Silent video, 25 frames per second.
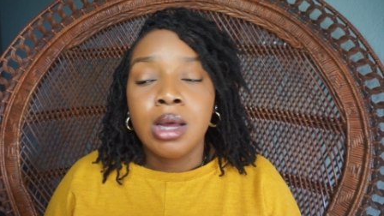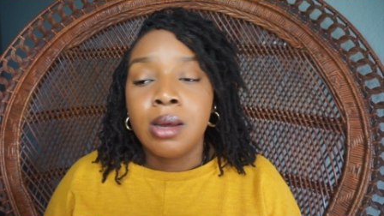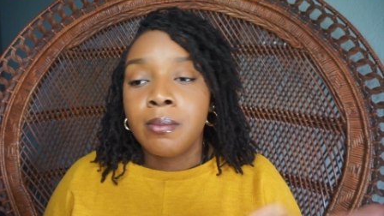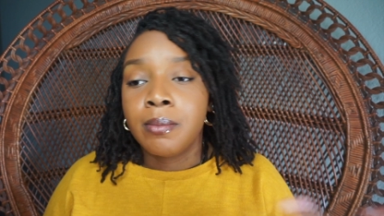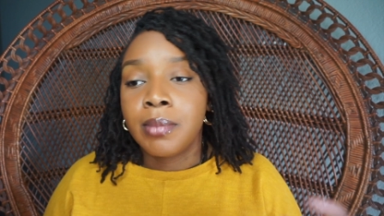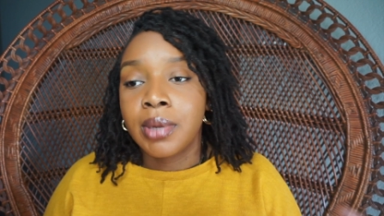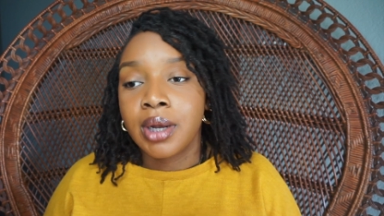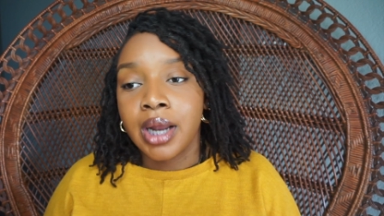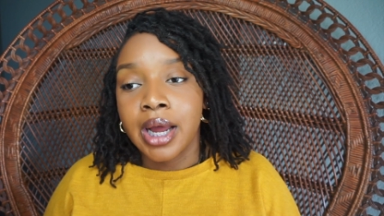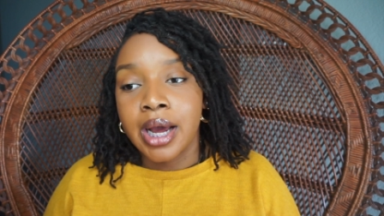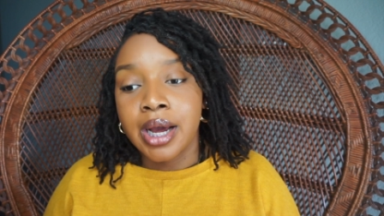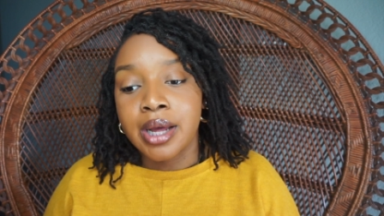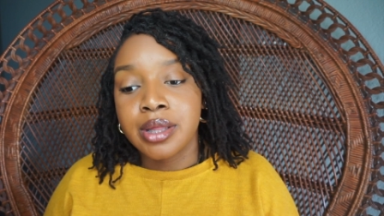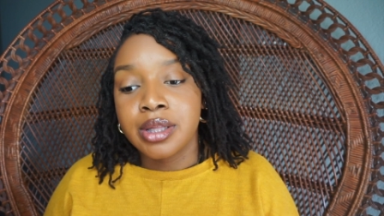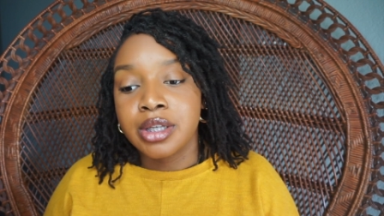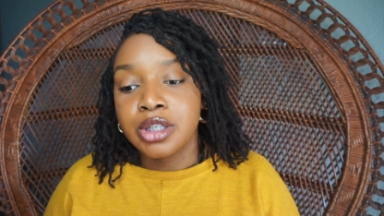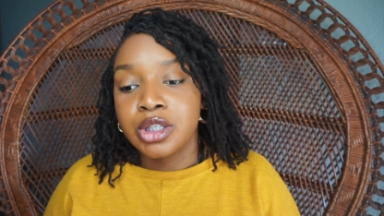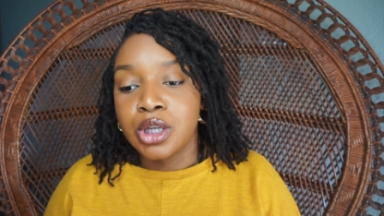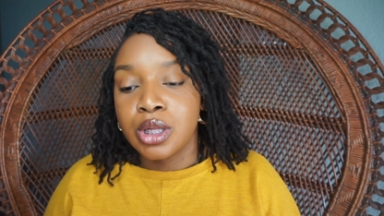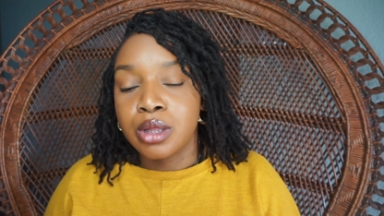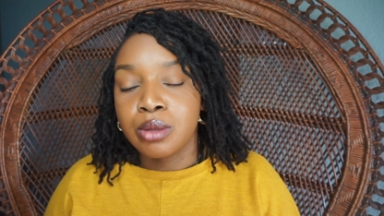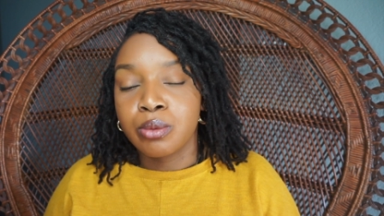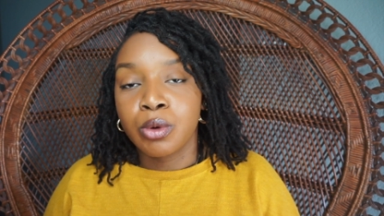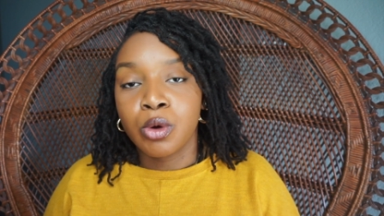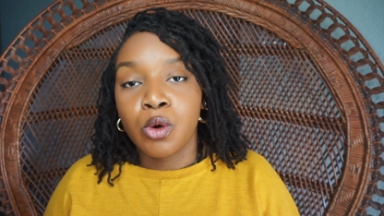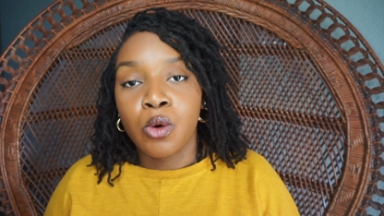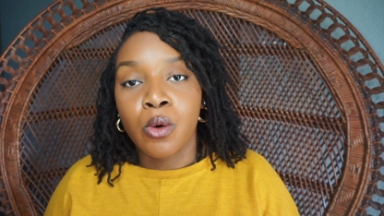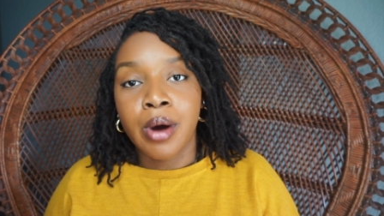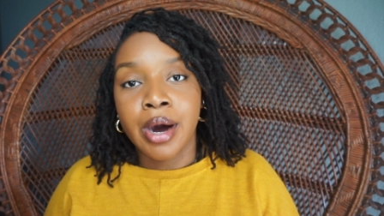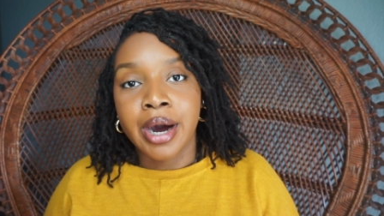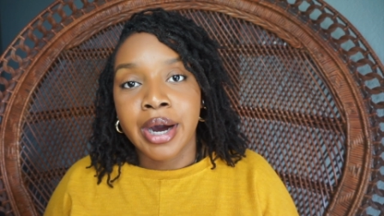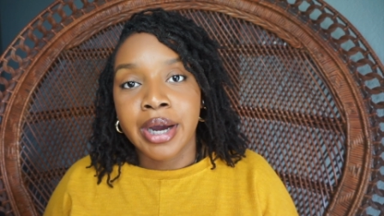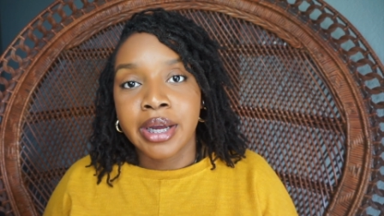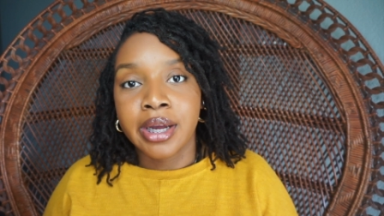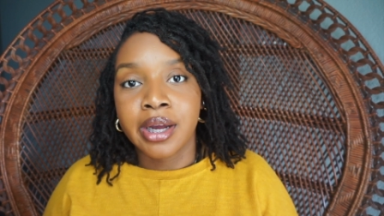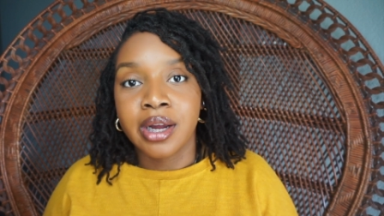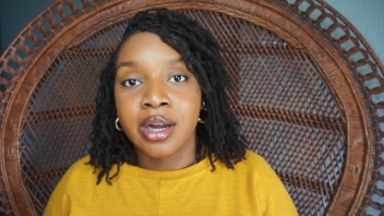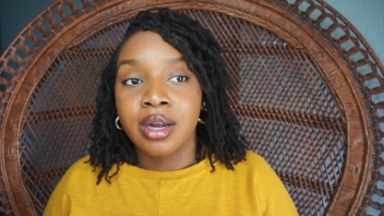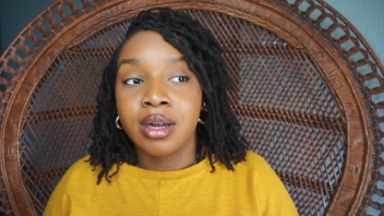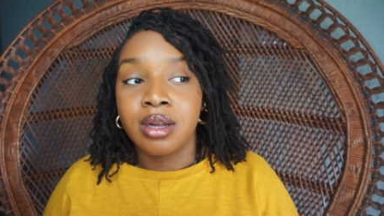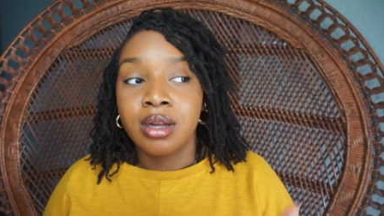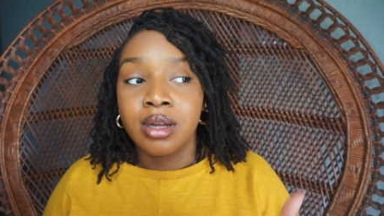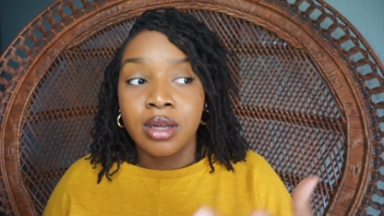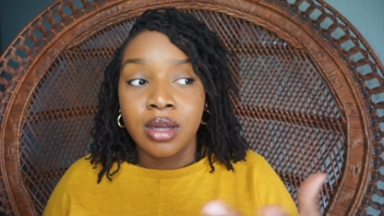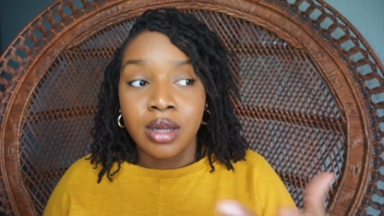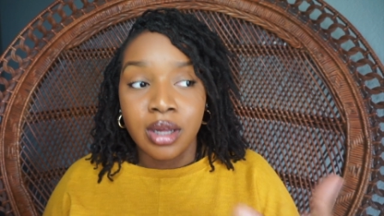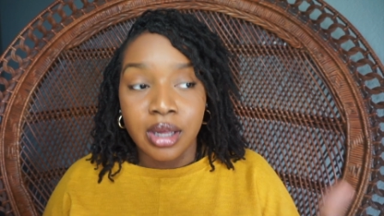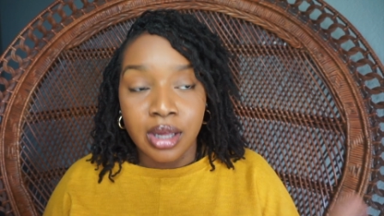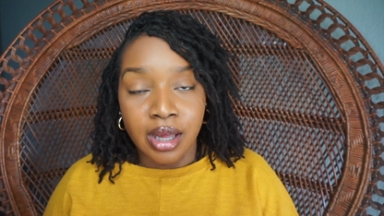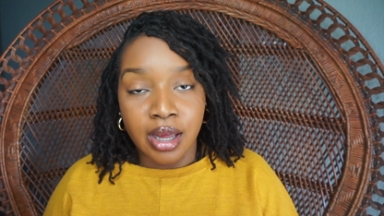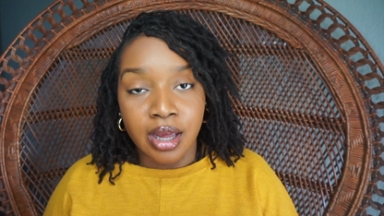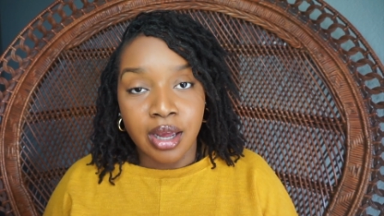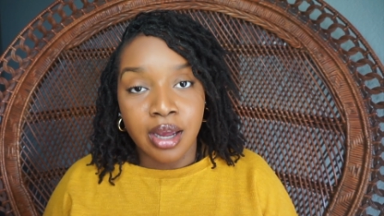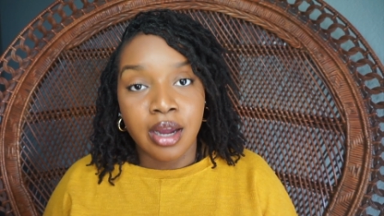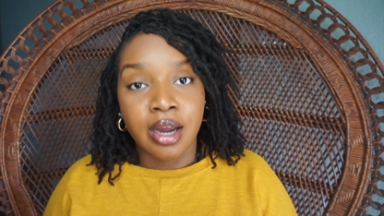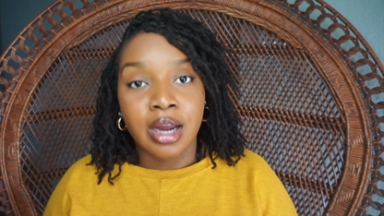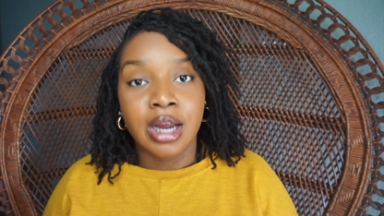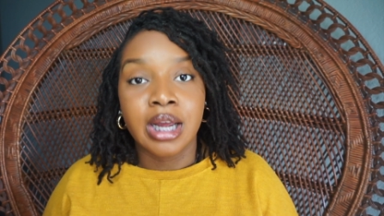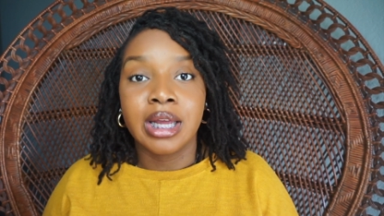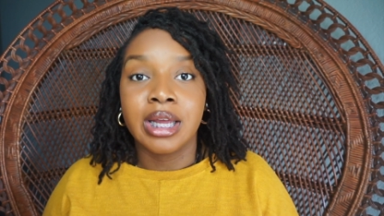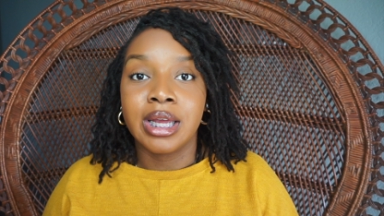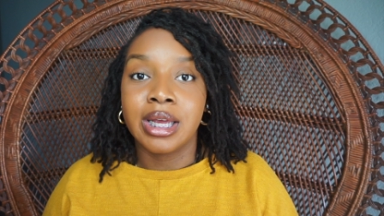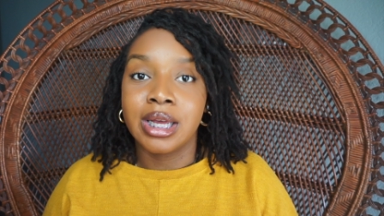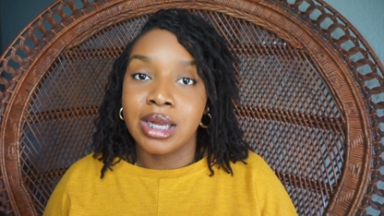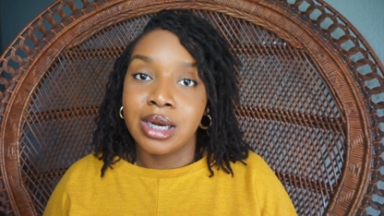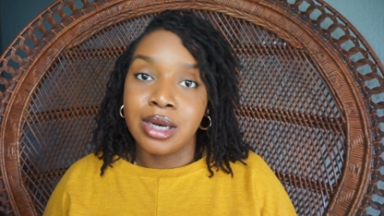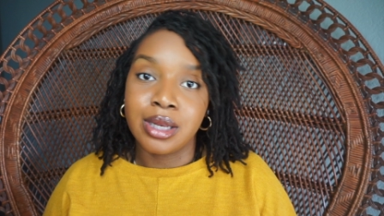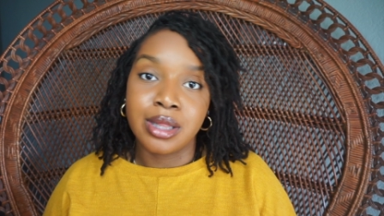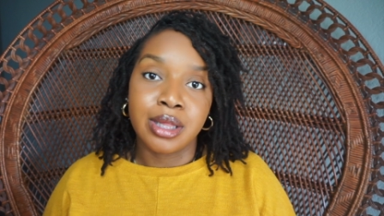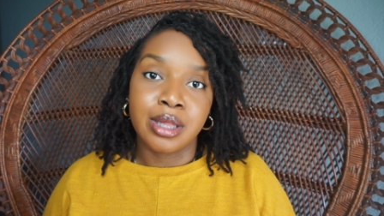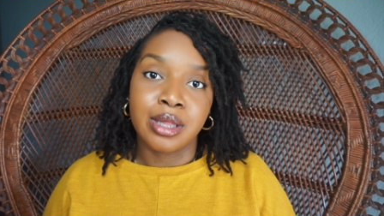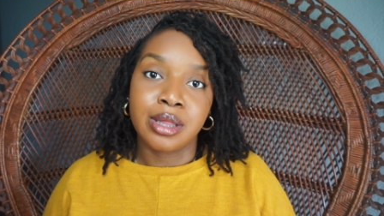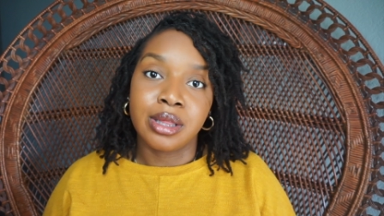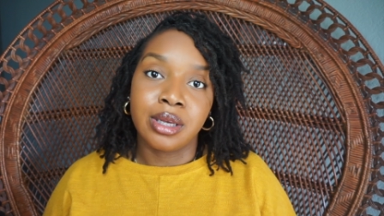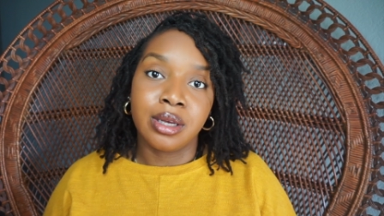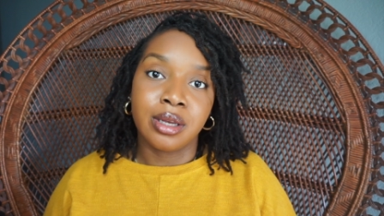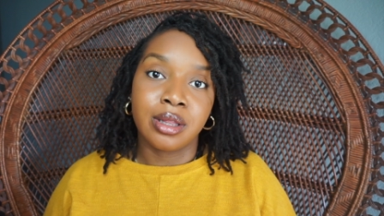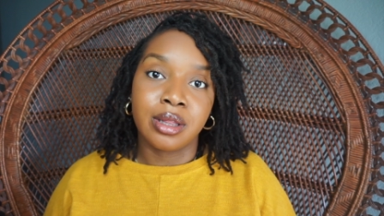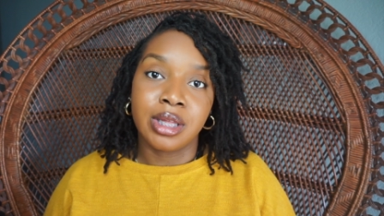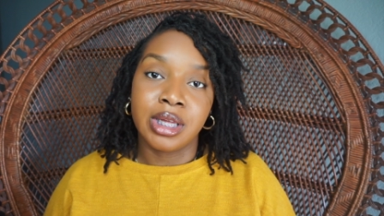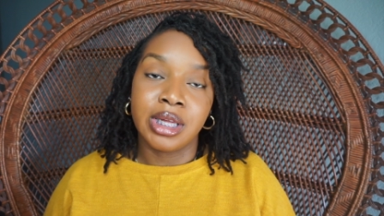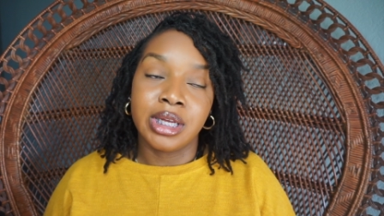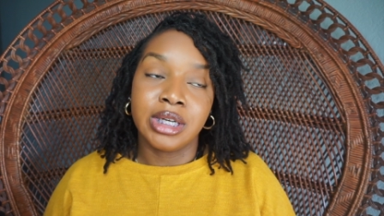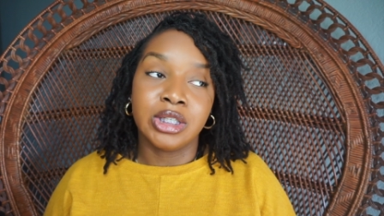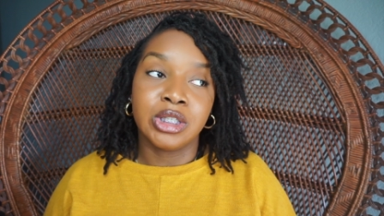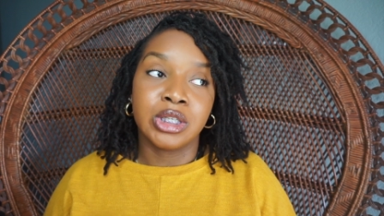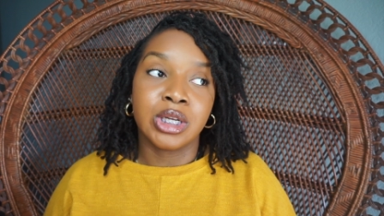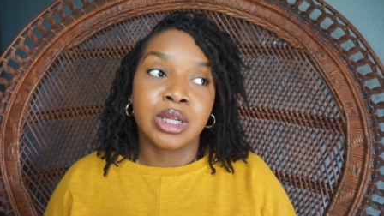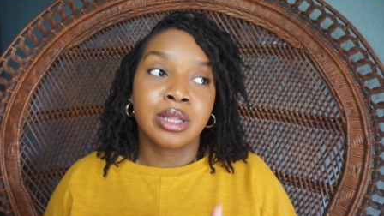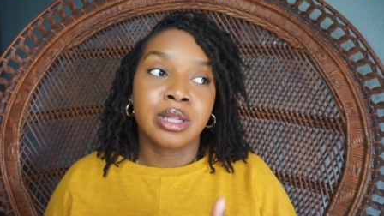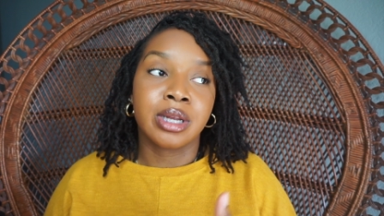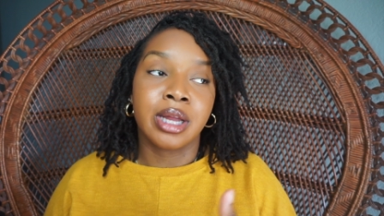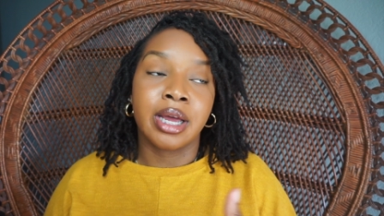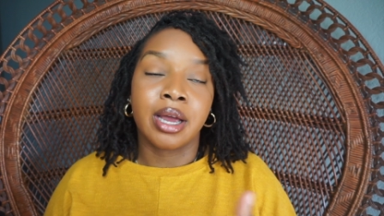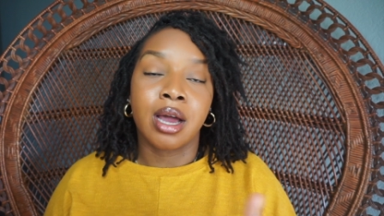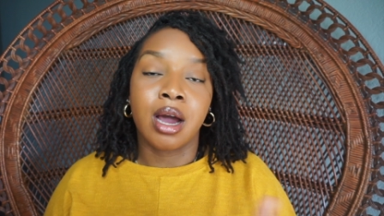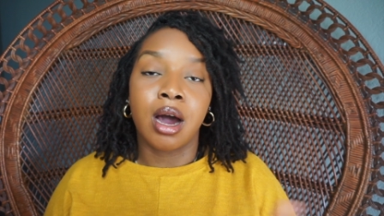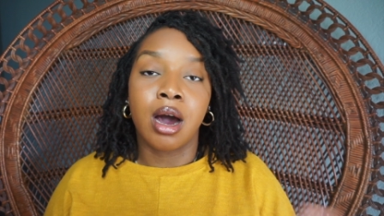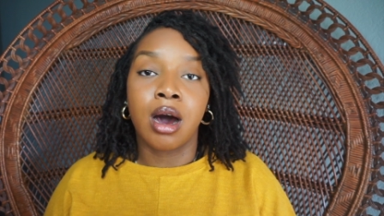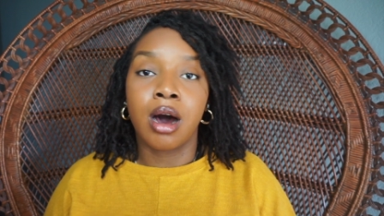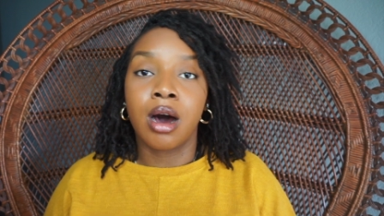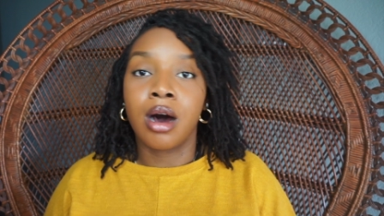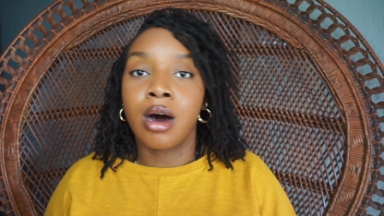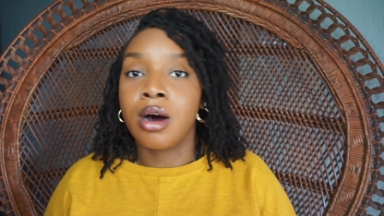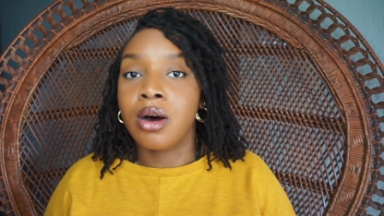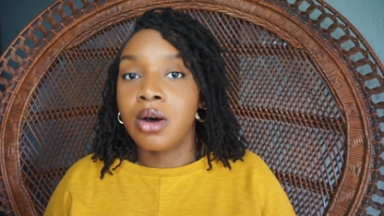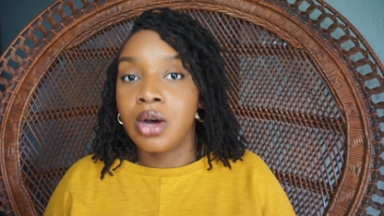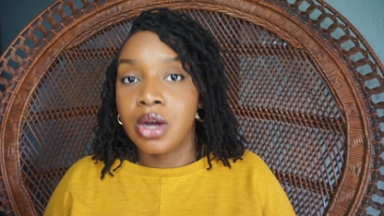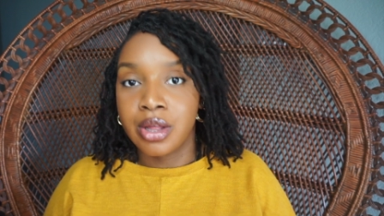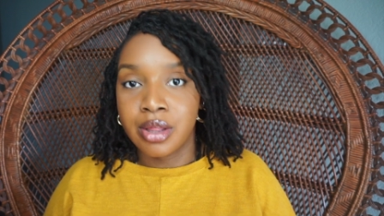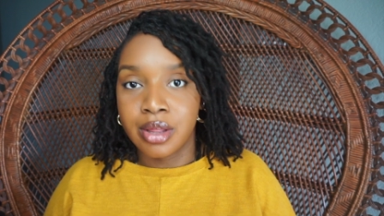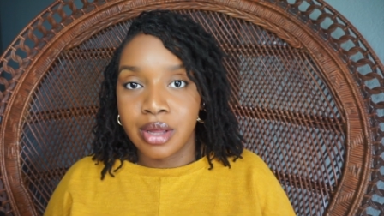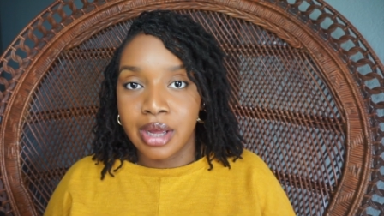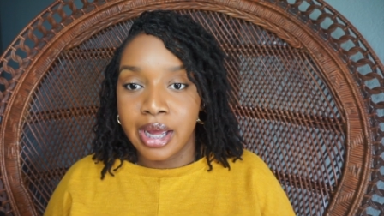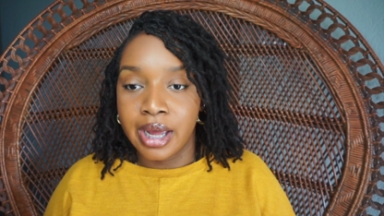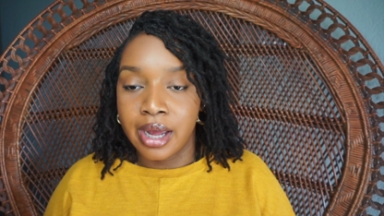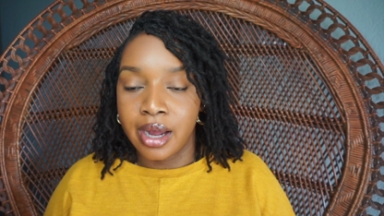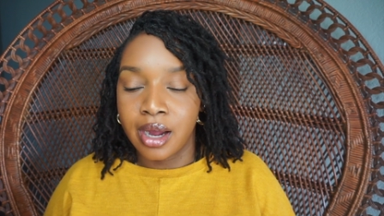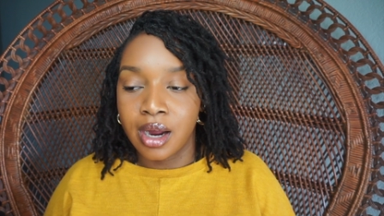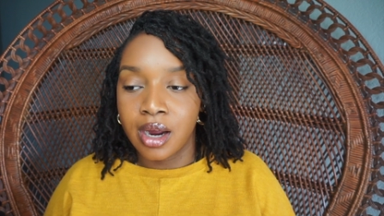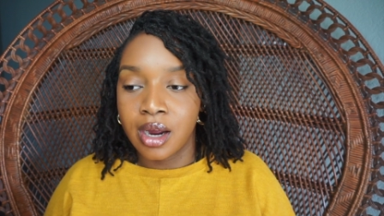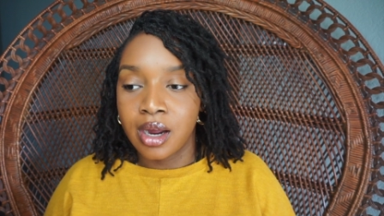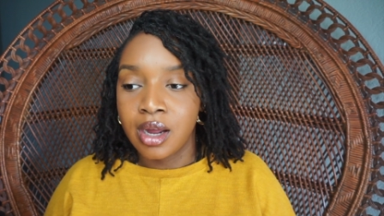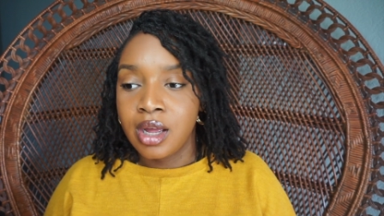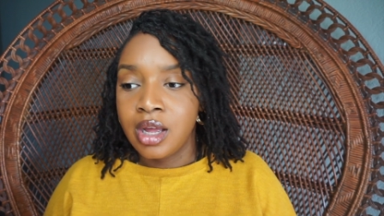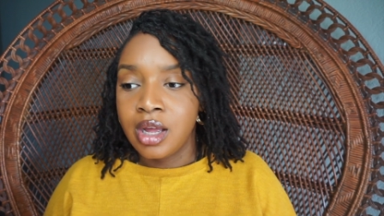but locks just require care and consistency just like all other hair.